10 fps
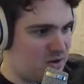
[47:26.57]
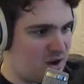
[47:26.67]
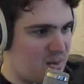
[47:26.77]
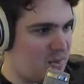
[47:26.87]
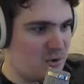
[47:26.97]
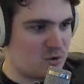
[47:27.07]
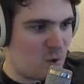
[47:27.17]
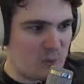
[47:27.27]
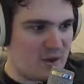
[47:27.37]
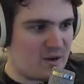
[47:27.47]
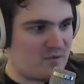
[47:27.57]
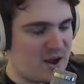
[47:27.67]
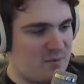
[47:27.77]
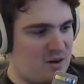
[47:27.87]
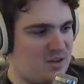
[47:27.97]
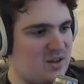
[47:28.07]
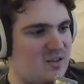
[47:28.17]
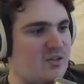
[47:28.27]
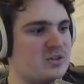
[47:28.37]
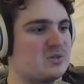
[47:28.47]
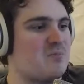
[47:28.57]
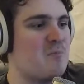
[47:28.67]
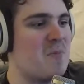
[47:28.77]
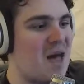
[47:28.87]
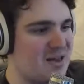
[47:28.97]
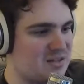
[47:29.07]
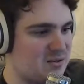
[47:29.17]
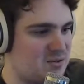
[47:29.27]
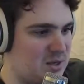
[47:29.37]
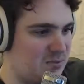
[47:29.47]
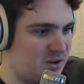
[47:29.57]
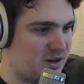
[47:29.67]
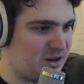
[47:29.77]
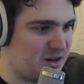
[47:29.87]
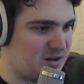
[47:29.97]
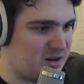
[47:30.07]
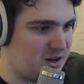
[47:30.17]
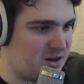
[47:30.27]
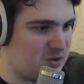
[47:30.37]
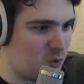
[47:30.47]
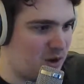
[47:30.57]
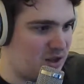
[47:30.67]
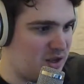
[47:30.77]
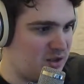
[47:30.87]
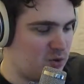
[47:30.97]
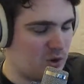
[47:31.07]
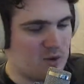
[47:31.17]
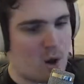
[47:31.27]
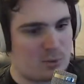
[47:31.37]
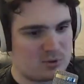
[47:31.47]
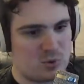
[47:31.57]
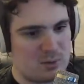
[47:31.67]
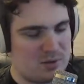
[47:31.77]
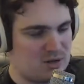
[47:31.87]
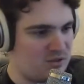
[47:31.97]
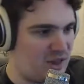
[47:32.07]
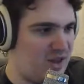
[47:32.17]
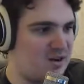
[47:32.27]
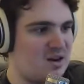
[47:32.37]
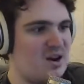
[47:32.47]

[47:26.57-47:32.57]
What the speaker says: And then there's only like a 5-minute thing. And then there's this massive team fight at 20, almost 20 minutes flat,